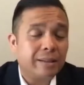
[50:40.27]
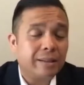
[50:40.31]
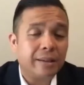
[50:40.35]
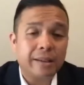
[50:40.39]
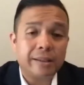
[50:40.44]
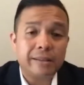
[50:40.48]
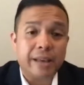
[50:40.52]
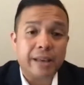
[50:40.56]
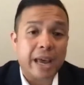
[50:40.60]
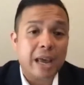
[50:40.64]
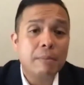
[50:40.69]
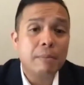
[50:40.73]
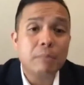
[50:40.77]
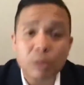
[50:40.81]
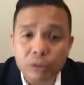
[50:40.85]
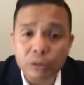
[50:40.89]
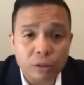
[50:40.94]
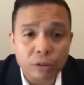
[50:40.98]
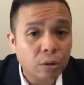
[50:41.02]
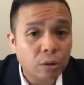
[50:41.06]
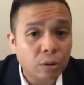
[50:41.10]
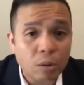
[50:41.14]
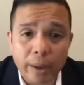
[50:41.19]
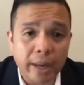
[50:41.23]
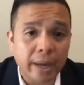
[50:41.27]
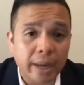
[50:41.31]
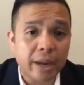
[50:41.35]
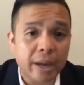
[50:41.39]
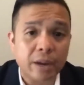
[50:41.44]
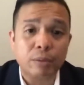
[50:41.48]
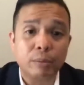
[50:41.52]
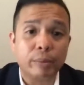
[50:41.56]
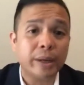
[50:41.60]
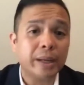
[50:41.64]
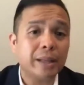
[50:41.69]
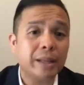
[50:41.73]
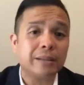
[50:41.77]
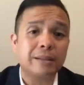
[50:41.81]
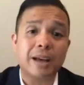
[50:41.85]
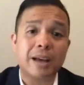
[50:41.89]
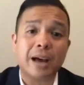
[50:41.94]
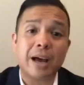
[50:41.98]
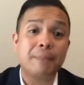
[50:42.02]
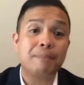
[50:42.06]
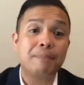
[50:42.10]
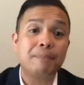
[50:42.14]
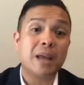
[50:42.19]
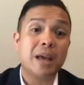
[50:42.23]
is able to do it in real
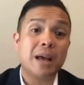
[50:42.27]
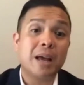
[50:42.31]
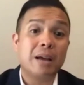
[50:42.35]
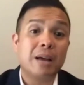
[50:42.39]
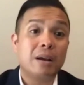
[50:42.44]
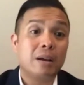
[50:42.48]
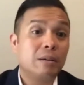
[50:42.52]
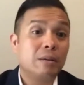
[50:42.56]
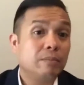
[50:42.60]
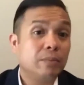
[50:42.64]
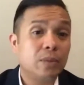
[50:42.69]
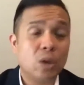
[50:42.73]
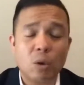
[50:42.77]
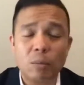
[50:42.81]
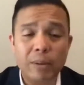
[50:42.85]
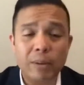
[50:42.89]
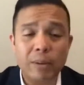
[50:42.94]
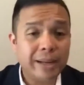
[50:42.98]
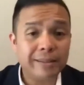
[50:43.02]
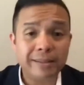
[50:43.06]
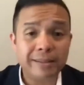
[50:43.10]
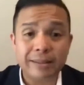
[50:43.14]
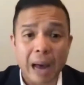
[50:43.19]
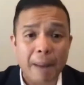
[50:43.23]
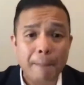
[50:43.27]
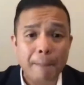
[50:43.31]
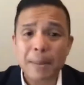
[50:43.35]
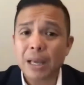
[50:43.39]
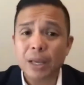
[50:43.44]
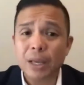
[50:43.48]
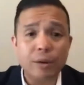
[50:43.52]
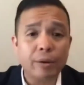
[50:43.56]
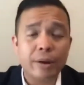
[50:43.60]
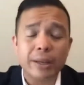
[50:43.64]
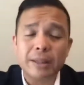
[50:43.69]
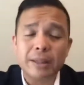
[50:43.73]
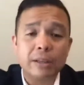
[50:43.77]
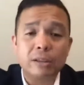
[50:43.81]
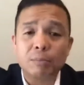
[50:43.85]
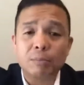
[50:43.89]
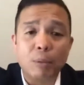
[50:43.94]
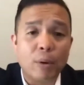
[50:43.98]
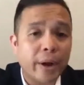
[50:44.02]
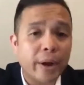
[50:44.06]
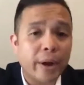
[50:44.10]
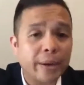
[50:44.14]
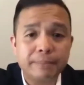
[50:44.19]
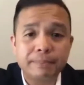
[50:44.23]
time, nobody's stopping you at this
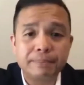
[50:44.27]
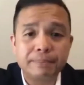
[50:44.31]
point.